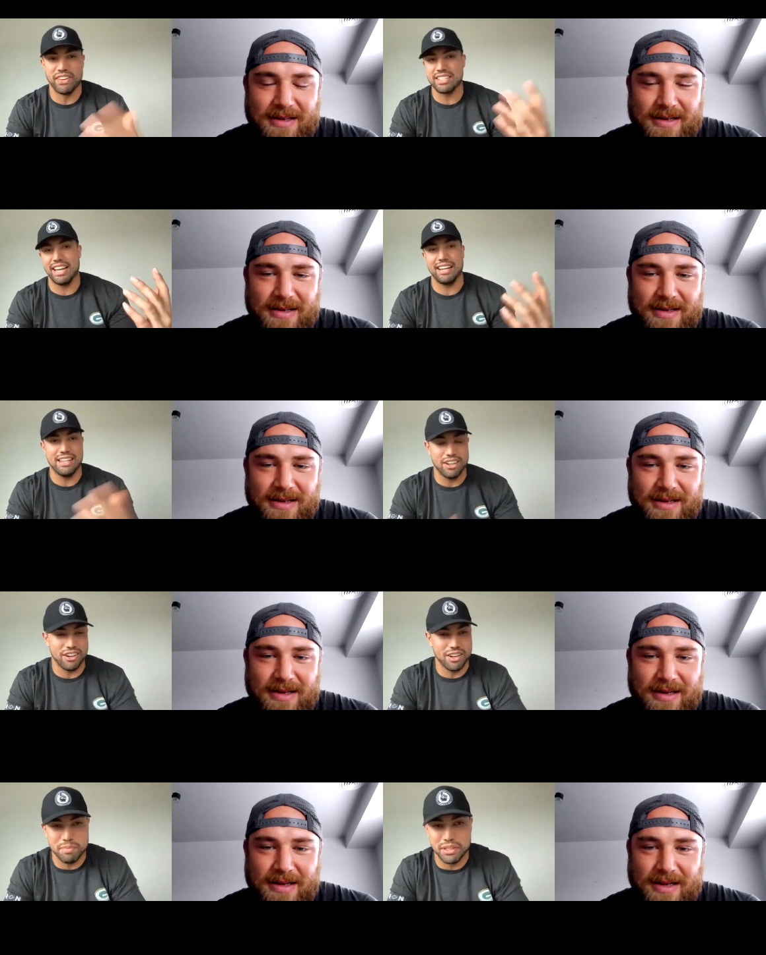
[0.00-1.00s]
Speaker 1: fix any
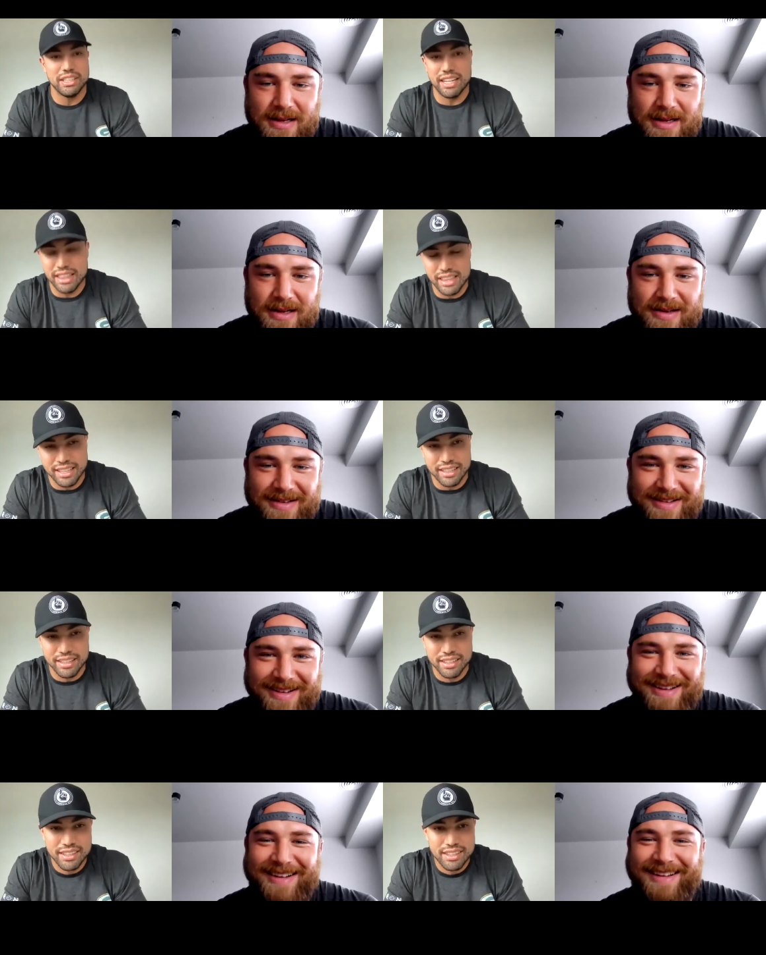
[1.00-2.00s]
car build anything
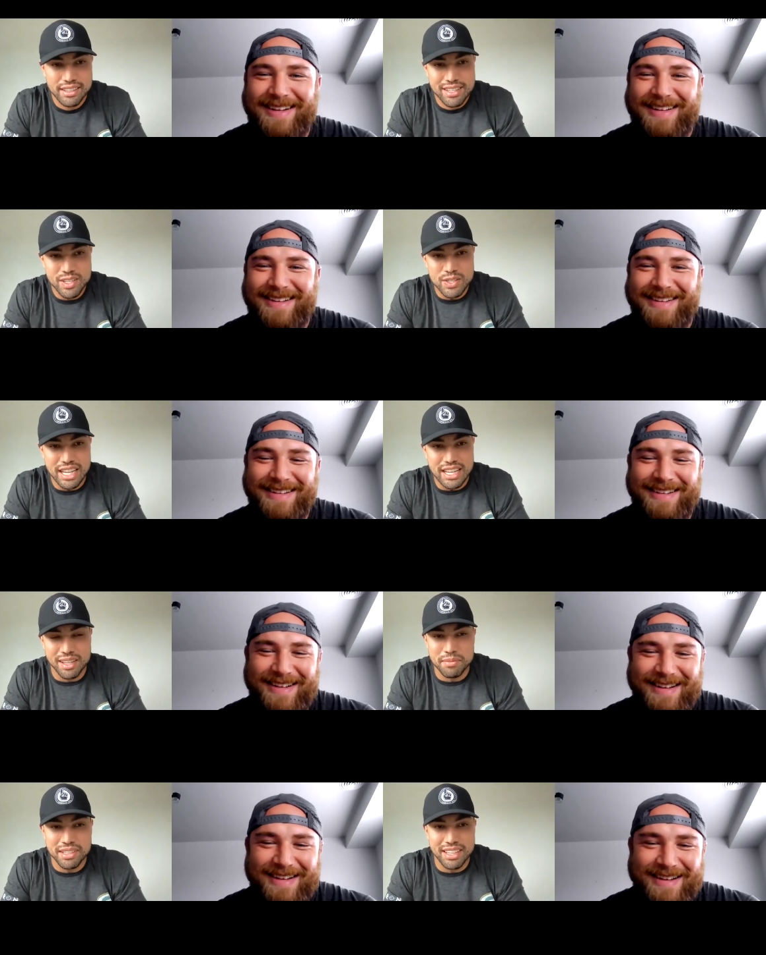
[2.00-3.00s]
so is that
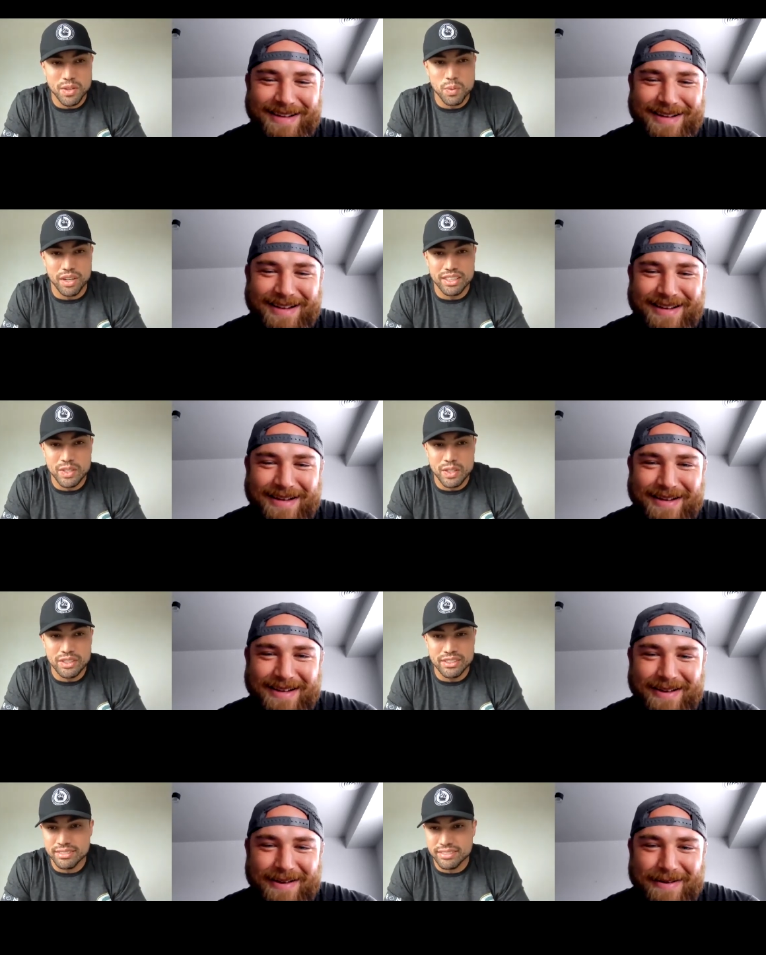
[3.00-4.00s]
something that you'd want to
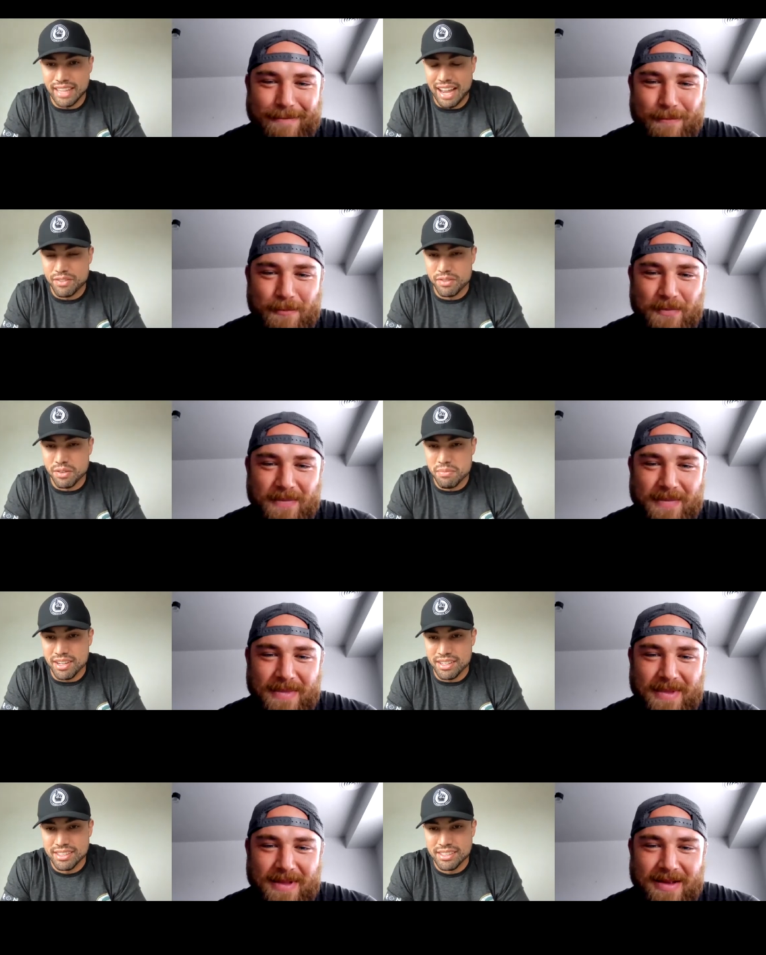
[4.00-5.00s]
do after
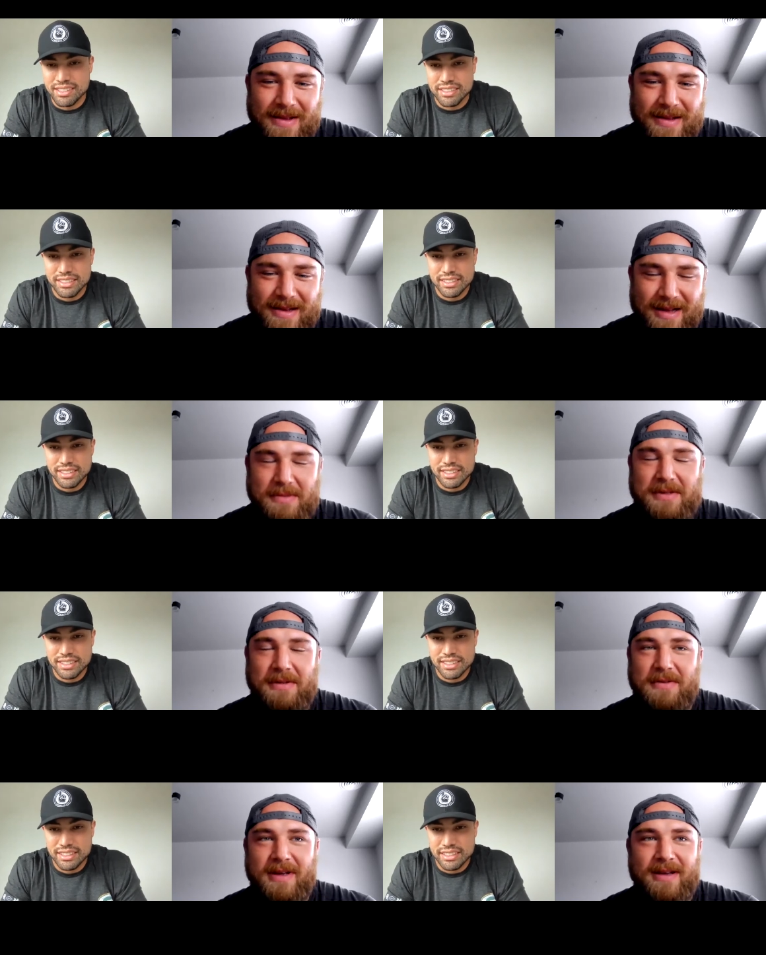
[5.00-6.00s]
football
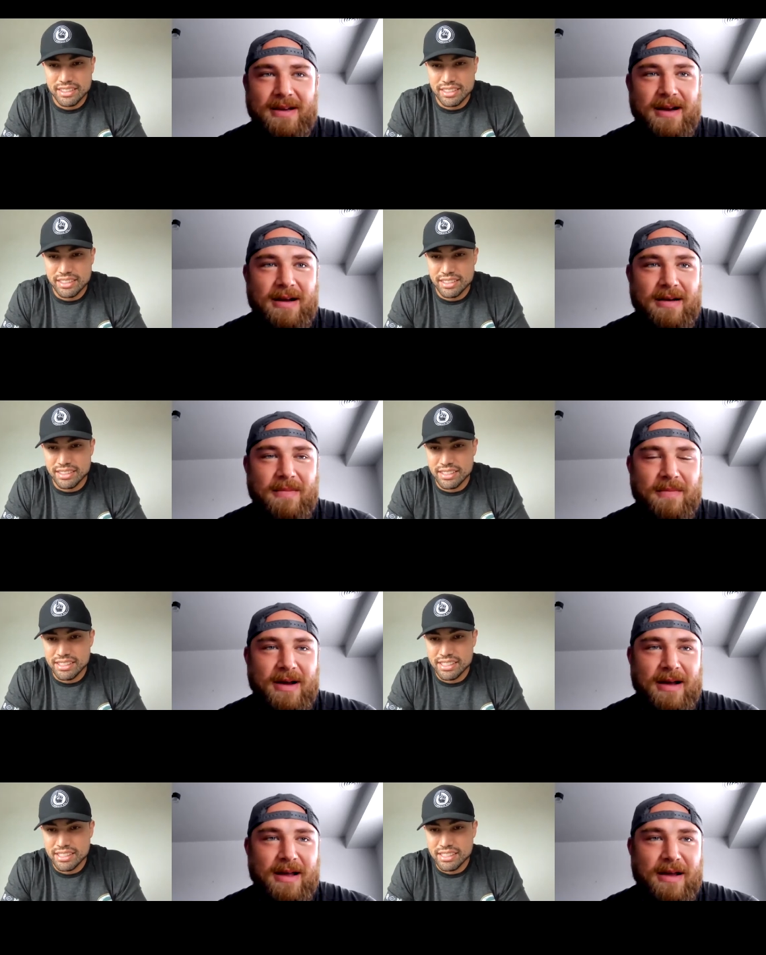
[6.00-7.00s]
Speaker 2: absolutely
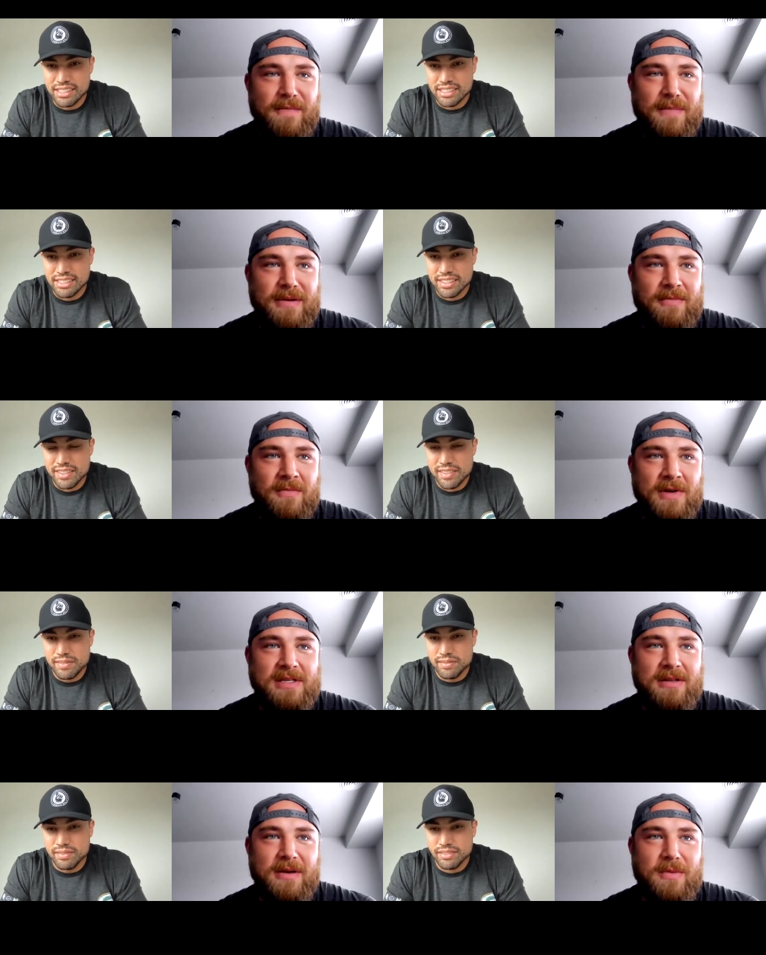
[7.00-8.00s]
um, I, have been
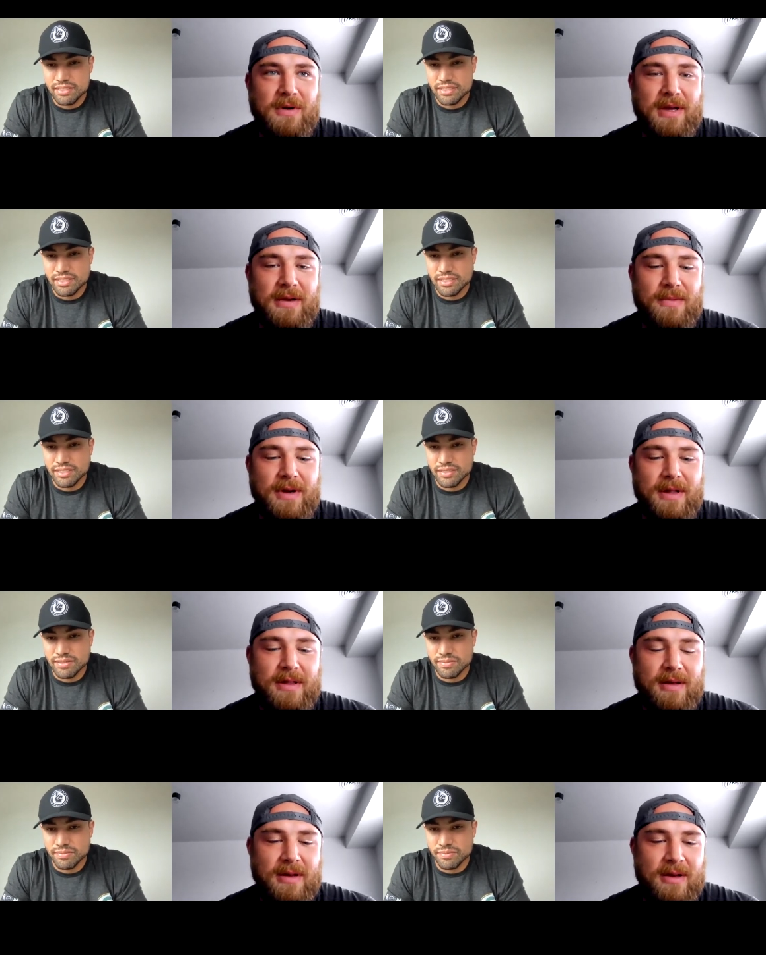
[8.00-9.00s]
recently working
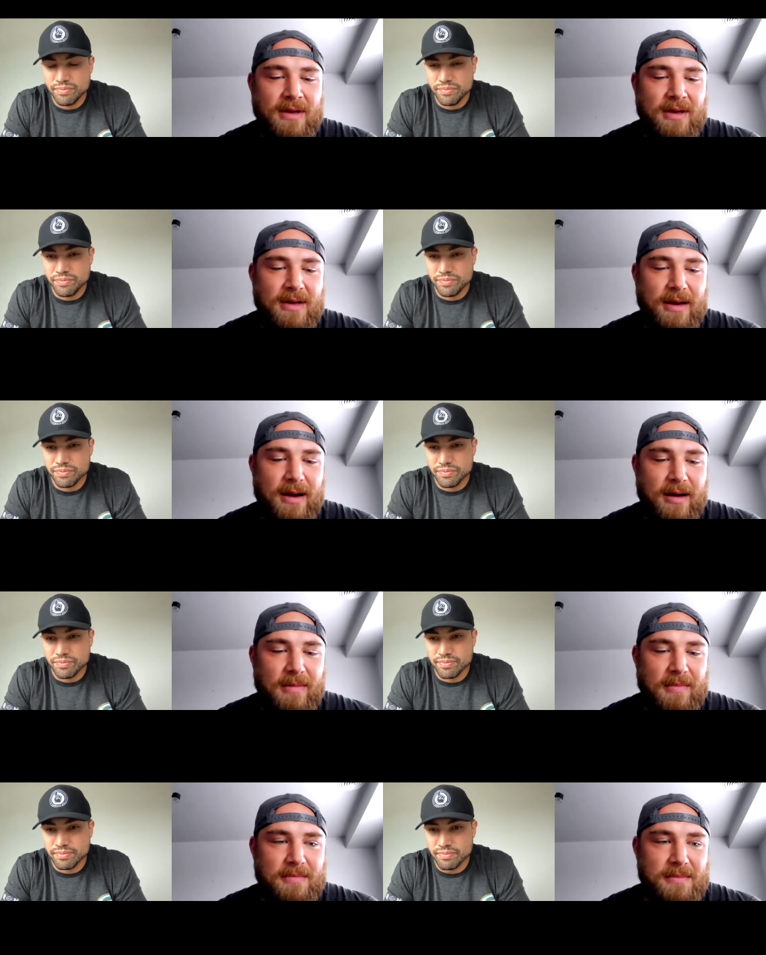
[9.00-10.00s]
with
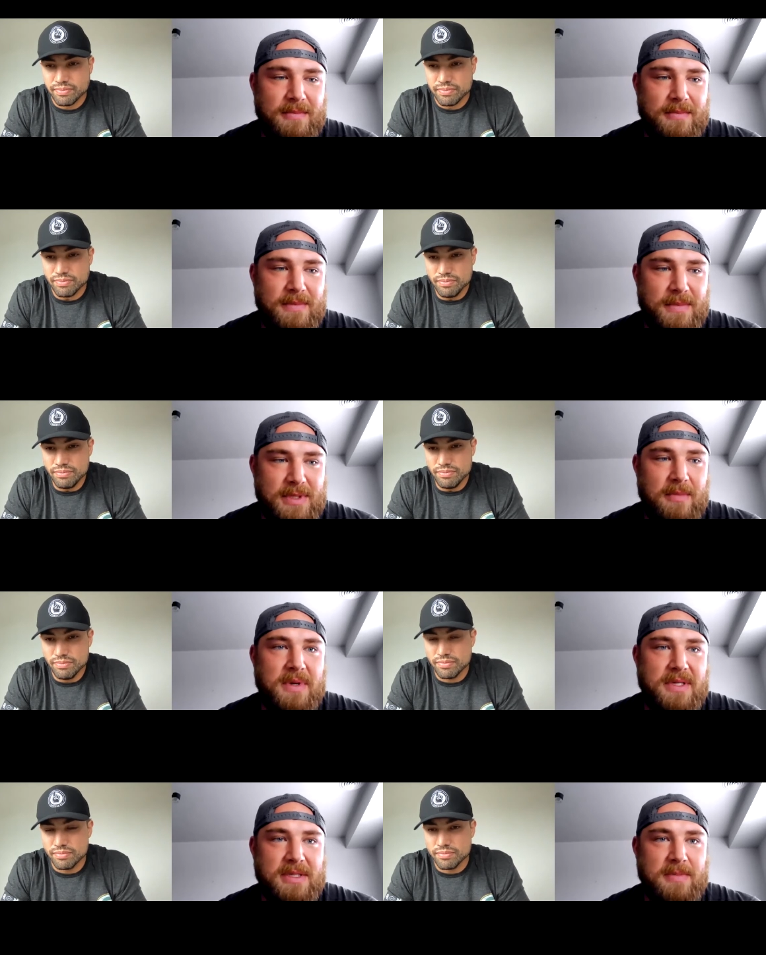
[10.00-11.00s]
um,
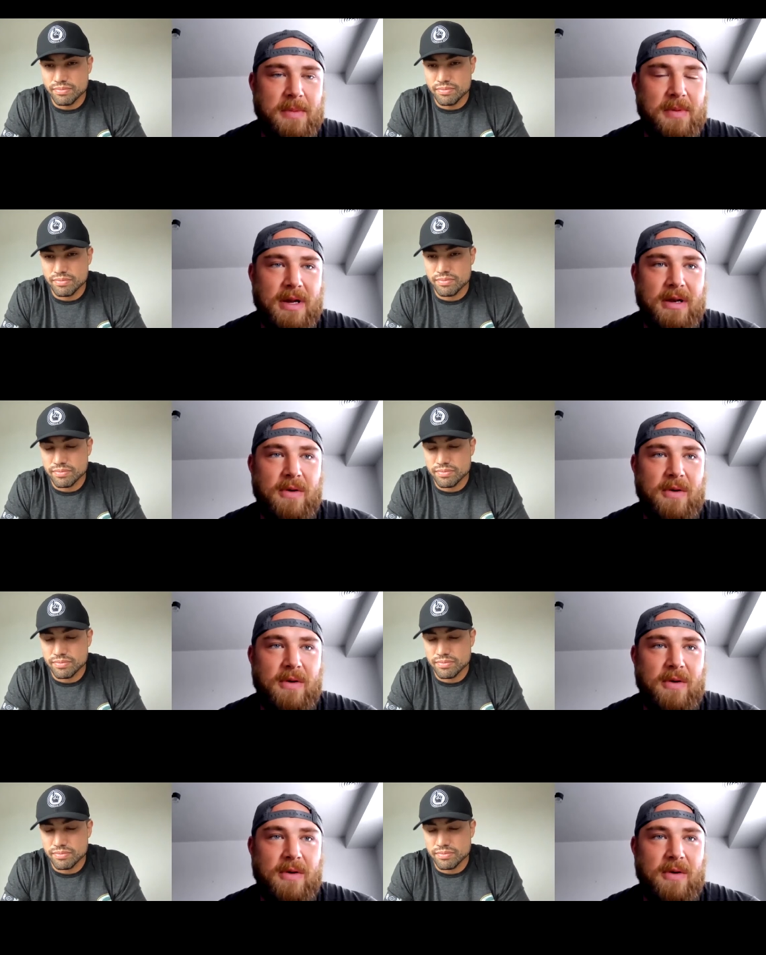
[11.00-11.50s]
some business people